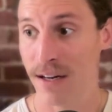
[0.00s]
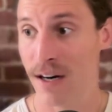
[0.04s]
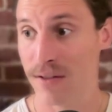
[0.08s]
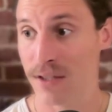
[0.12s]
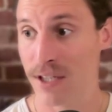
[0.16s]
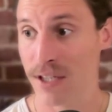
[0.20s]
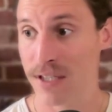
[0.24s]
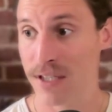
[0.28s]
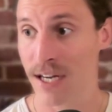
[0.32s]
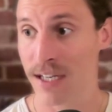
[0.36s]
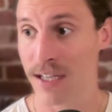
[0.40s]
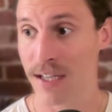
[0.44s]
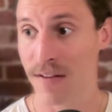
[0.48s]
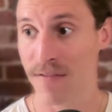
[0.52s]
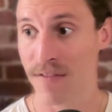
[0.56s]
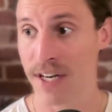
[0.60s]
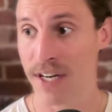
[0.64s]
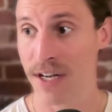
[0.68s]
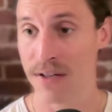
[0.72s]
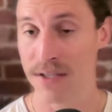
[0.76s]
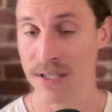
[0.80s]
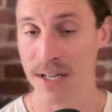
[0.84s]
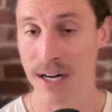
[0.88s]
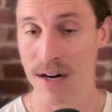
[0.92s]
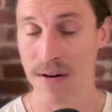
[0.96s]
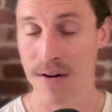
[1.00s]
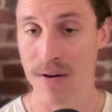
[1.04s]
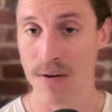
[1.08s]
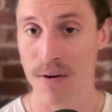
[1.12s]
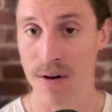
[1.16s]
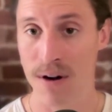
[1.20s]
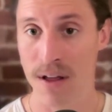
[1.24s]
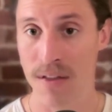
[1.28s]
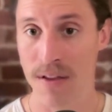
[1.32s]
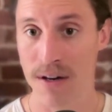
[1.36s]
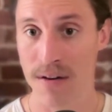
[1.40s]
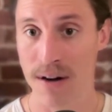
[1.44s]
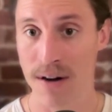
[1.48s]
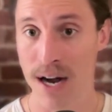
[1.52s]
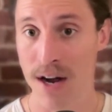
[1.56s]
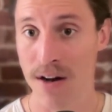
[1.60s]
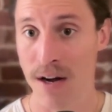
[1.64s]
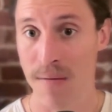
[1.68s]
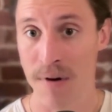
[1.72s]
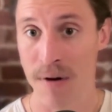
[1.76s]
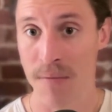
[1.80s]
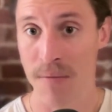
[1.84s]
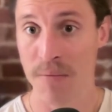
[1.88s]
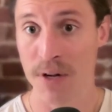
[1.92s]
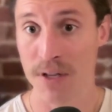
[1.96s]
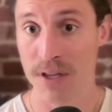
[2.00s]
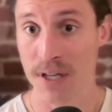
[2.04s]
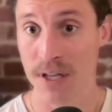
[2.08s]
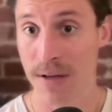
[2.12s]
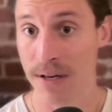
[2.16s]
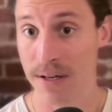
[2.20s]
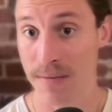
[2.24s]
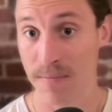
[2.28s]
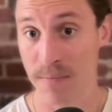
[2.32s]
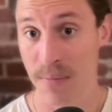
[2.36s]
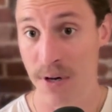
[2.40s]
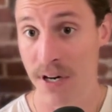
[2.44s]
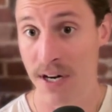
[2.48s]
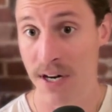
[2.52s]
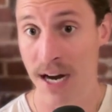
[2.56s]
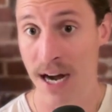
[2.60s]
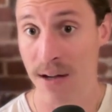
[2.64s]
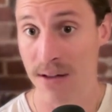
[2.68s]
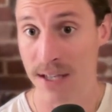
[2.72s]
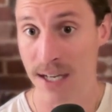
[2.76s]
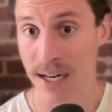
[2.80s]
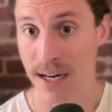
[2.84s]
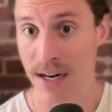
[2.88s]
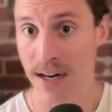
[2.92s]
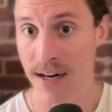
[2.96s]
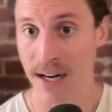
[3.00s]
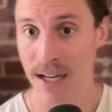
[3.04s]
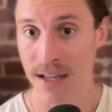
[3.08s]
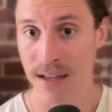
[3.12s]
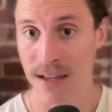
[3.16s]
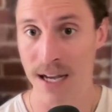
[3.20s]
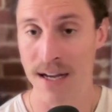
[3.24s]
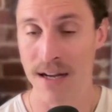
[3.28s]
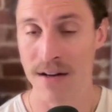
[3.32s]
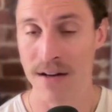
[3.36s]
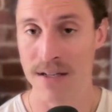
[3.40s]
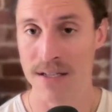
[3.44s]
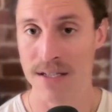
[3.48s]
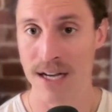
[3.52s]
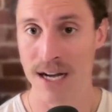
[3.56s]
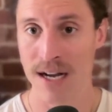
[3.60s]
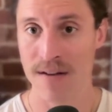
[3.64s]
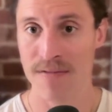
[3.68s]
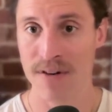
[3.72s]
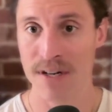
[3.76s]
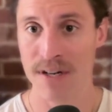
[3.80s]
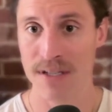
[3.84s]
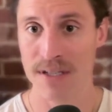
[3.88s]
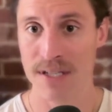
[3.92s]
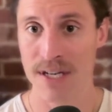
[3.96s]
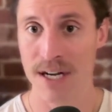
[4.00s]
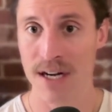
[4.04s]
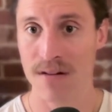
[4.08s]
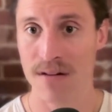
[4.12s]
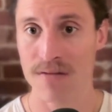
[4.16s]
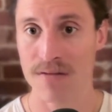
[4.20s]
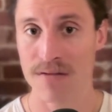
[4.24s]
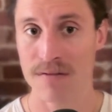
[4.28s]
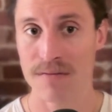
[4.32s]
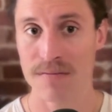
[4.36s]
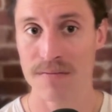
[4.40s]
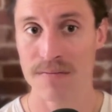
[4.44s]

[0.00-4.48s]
just like the videos that I recorded on the ground, I'm going to put it out there and let you decide for yourself.